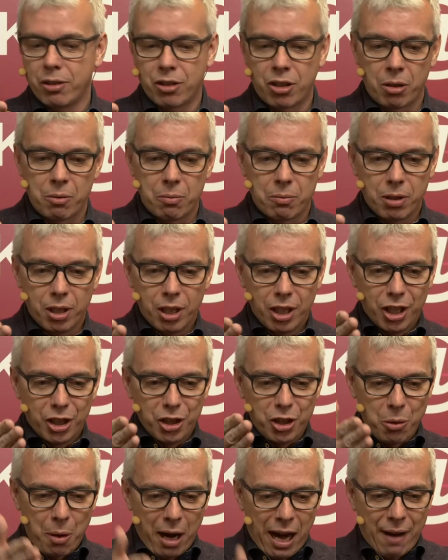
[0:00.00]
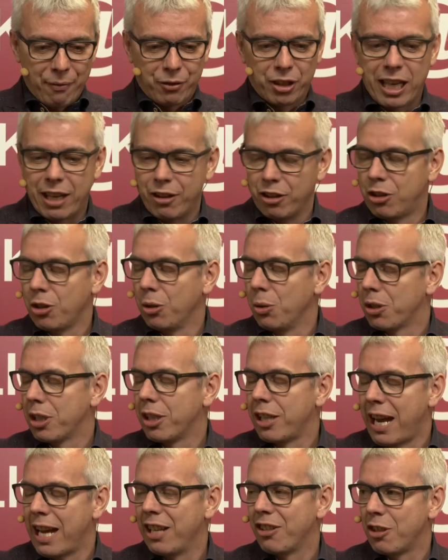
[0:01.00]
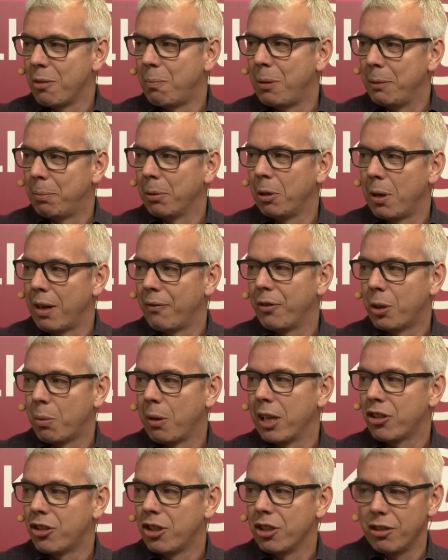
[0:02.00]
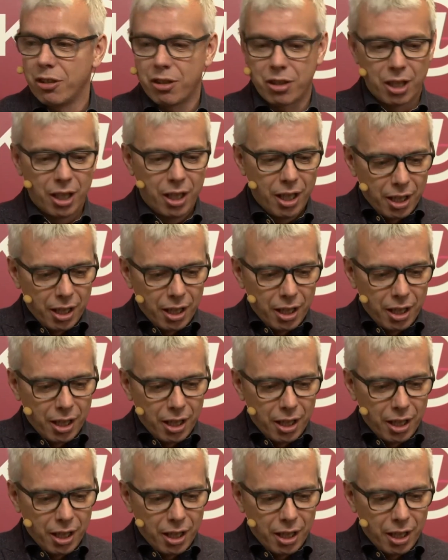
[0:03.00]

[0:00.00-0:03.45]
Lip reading: So you have to get the tools in the hands of the people who have the questions.